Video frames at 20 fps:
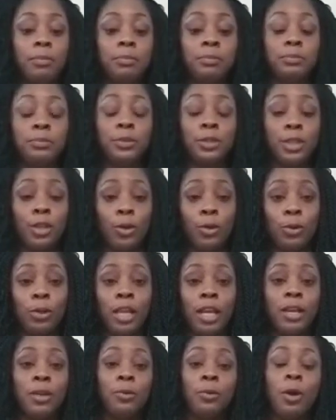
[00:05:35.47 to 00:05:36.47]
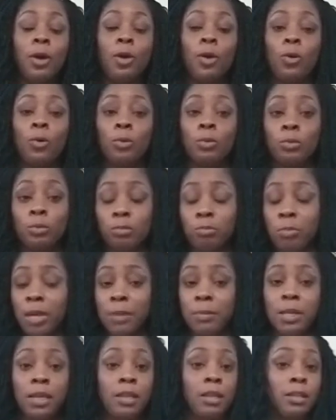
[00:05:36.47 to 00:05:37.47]
So later on,
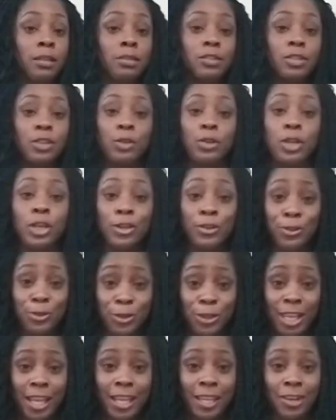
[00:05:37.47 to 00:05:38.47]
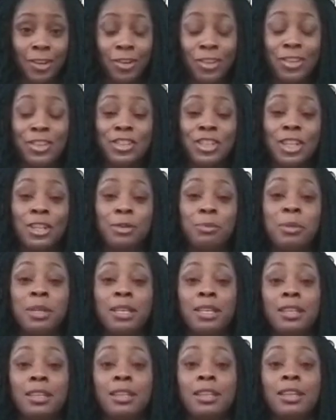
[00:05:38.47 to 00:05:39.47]
maybe 2 years later, the
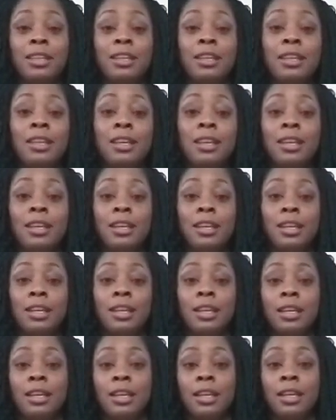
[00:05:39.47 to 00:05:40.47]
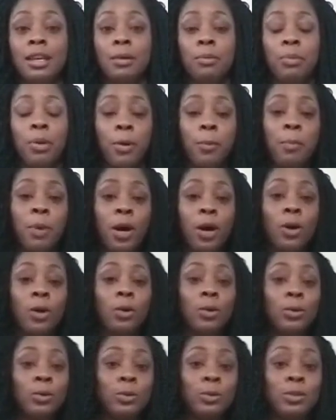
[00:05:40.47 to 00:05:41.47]
gentleman
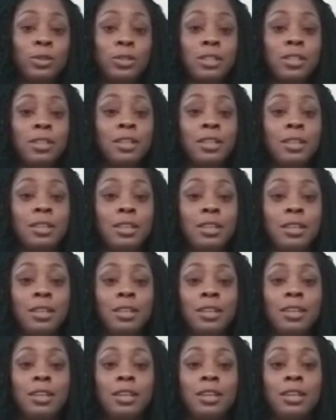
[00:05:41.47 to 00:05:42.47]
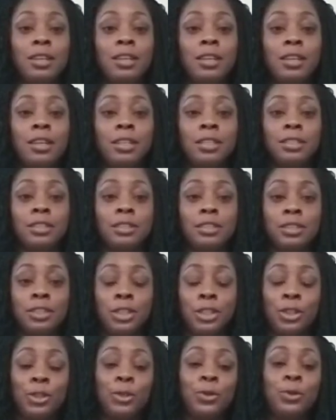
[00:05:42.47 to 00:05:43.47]
proposed
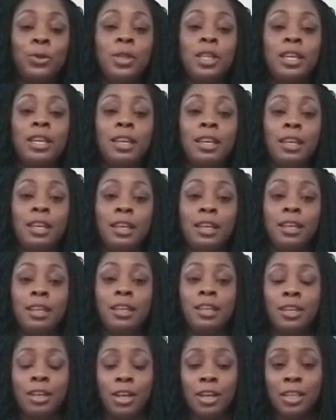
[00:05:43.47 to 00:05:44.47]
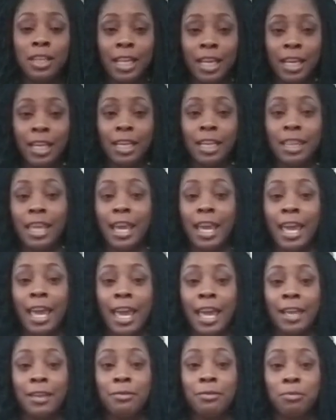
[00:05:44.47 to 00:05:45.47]
to the young lady that
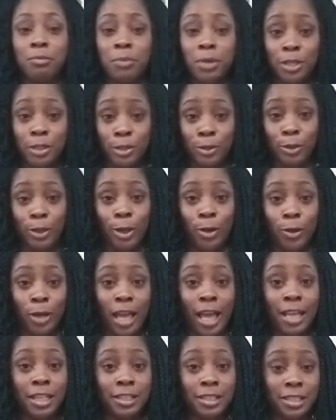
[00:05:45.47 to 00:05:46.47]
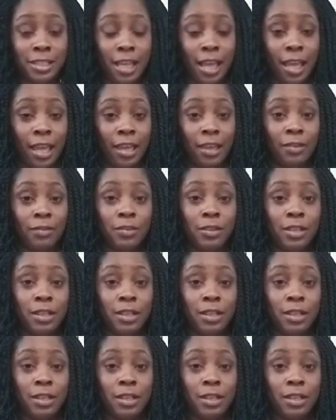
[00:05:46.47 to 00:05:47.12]
hadn't been too long gotten saved.